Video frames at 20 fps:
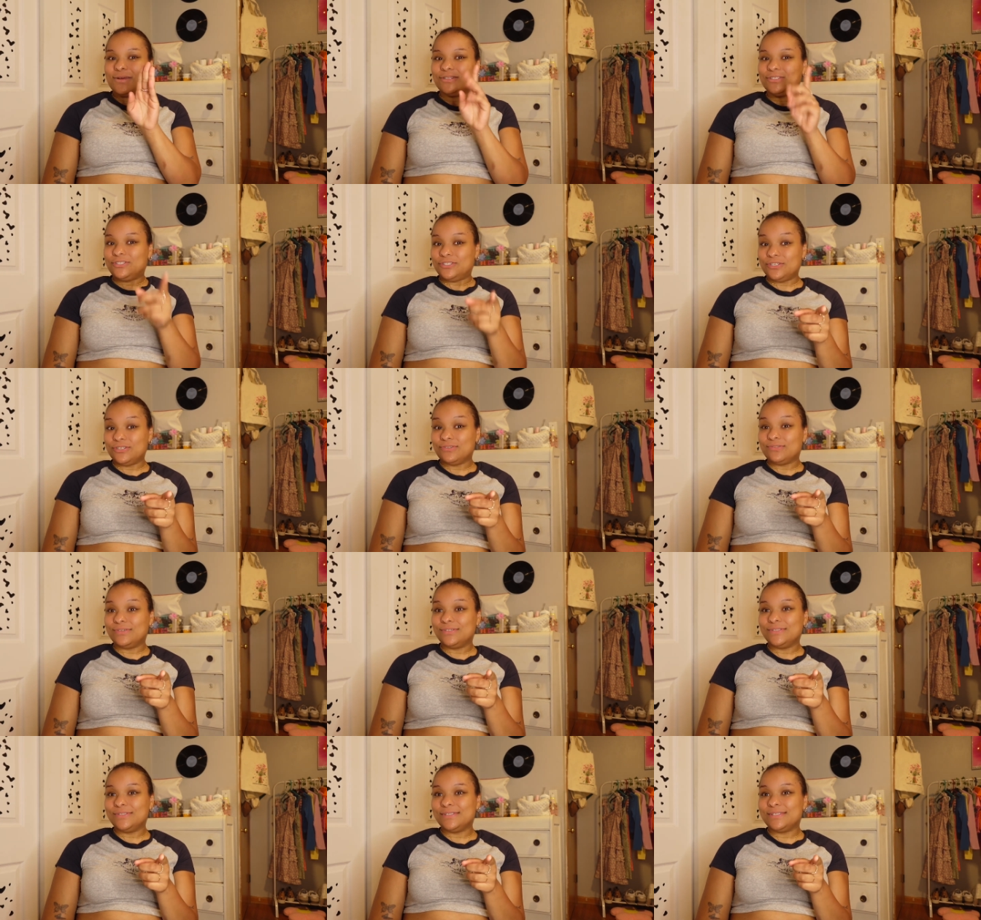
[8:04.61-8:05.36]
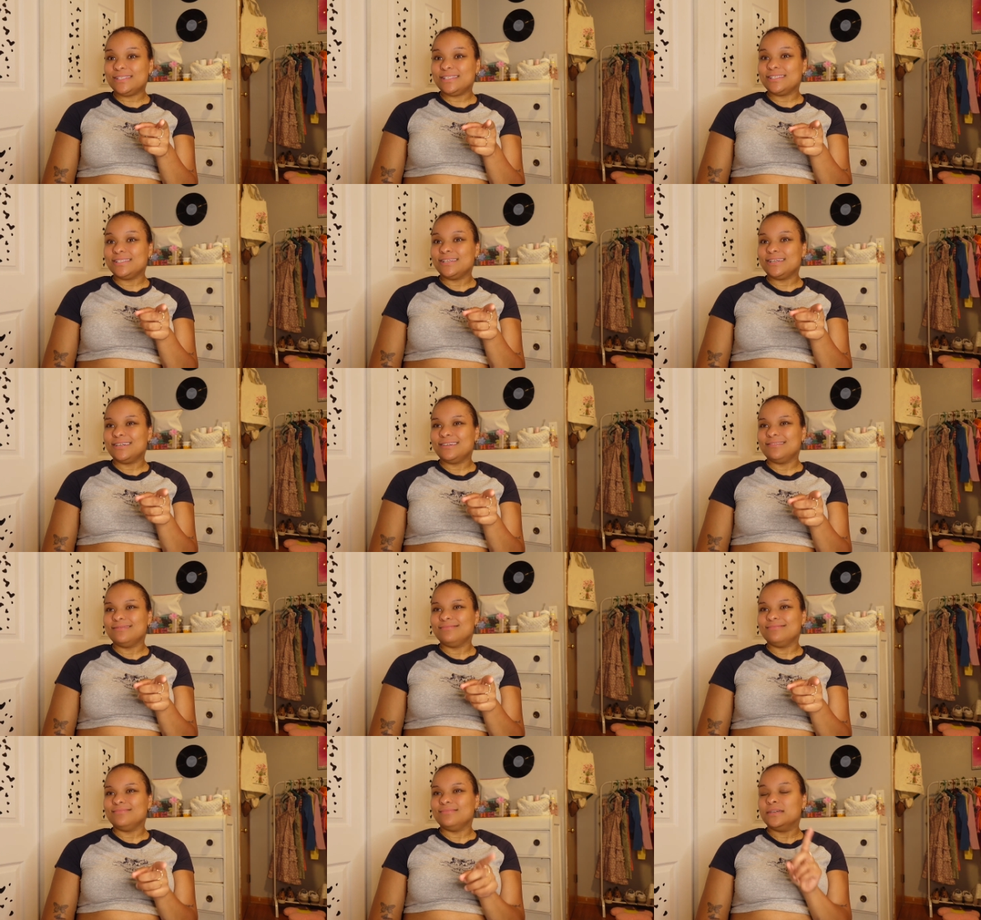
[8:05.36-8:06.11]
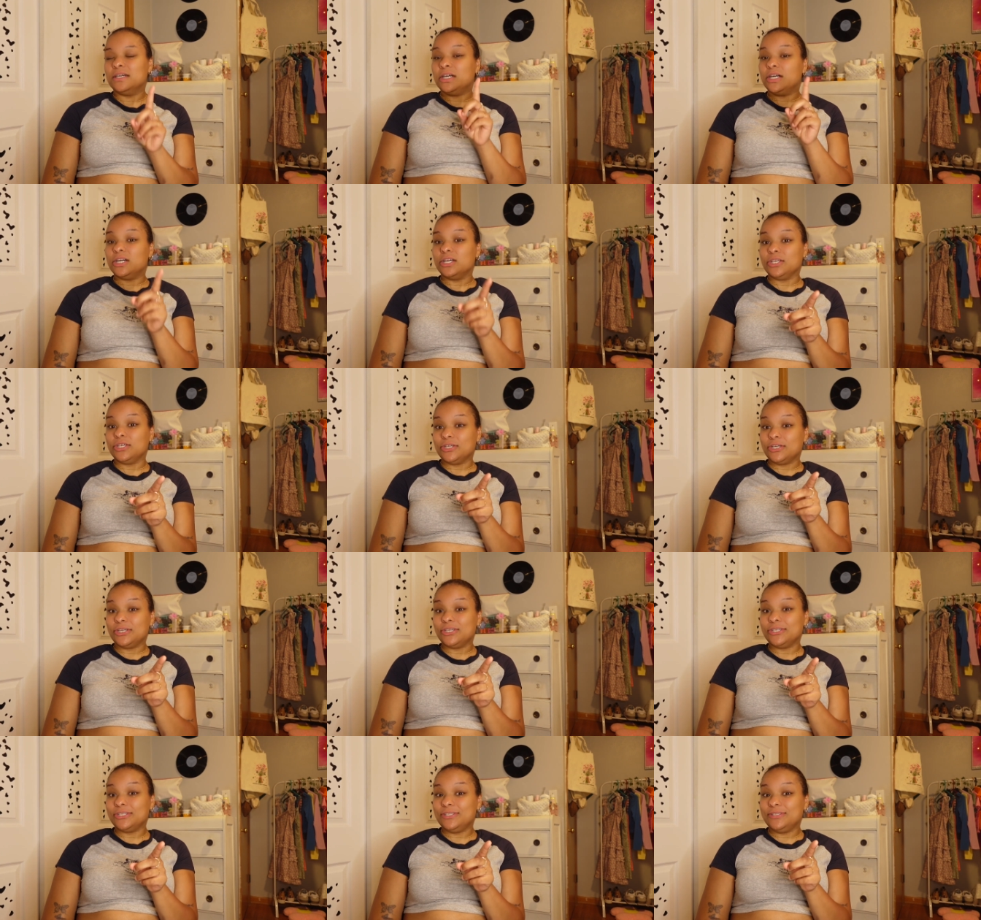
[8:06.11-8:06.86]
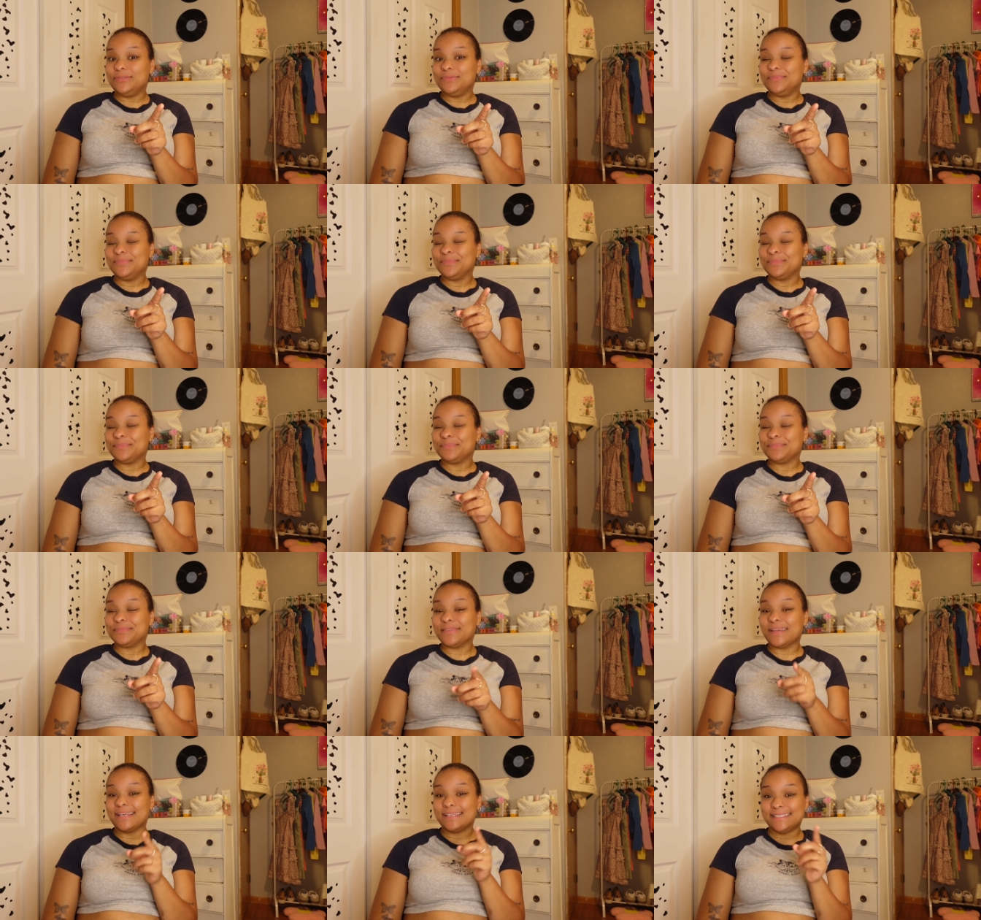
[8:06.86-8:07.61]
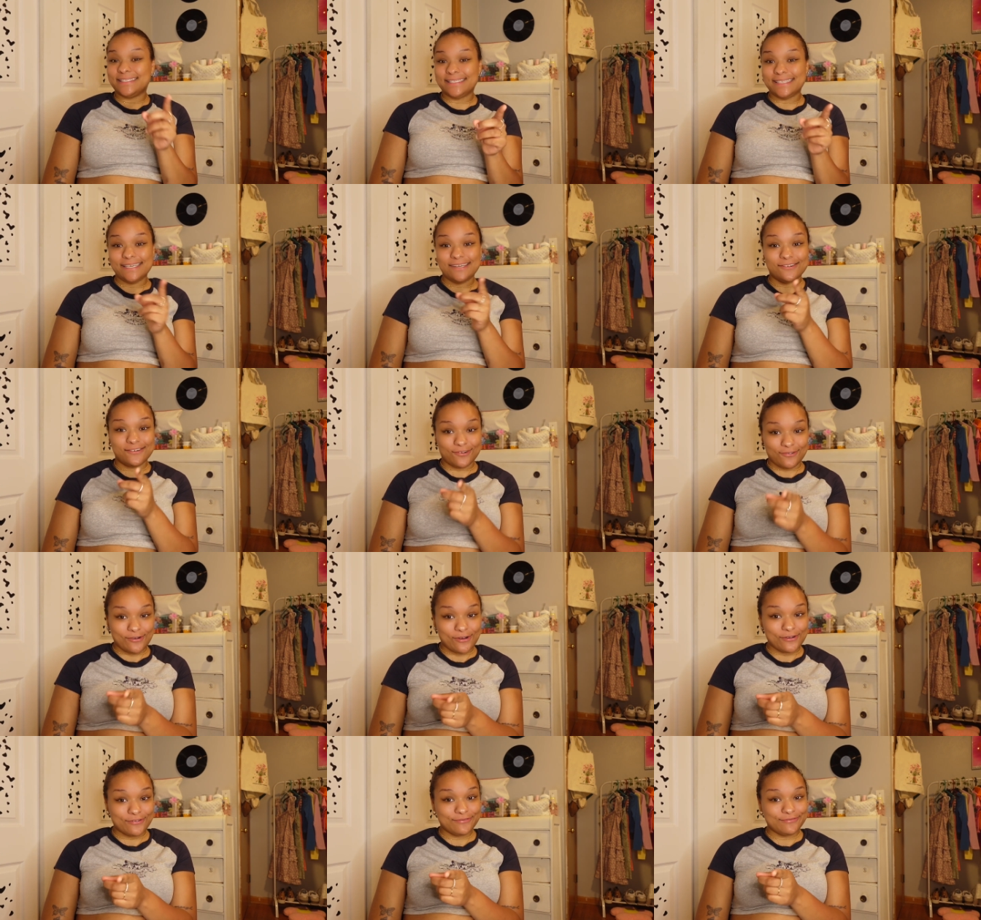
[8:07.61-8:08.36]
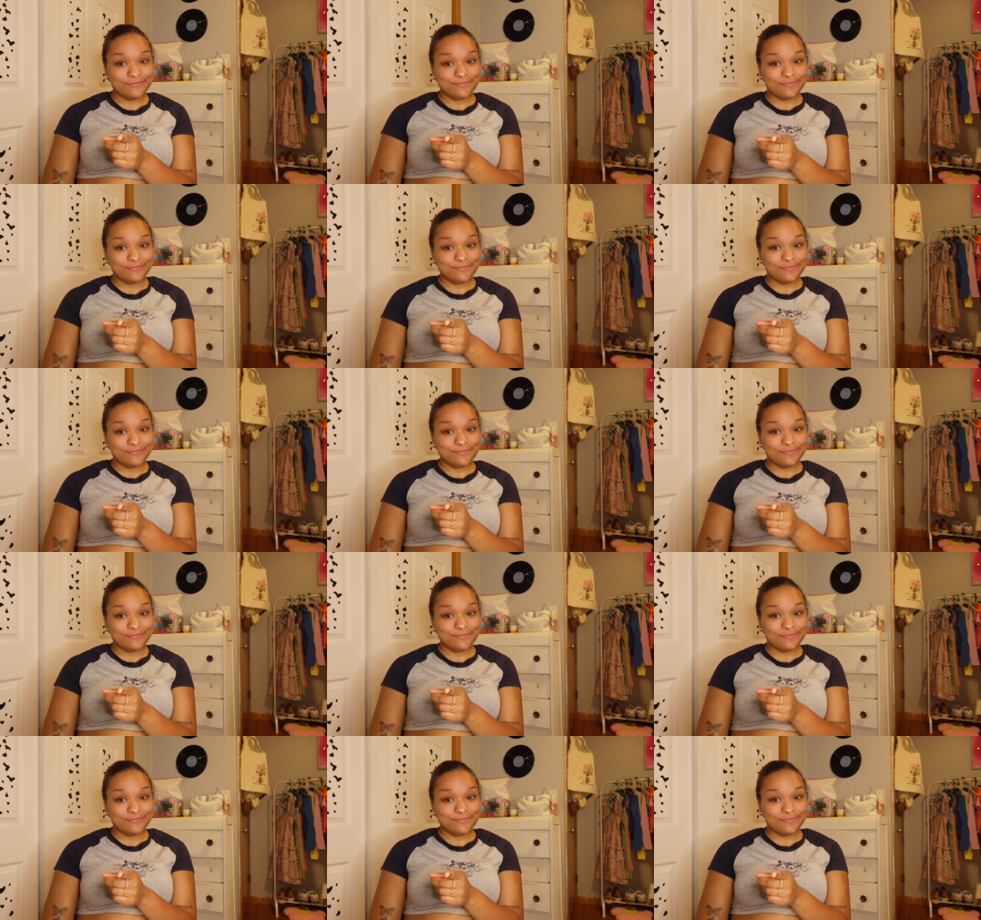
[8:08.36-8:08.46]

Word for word: choose a good senior quote.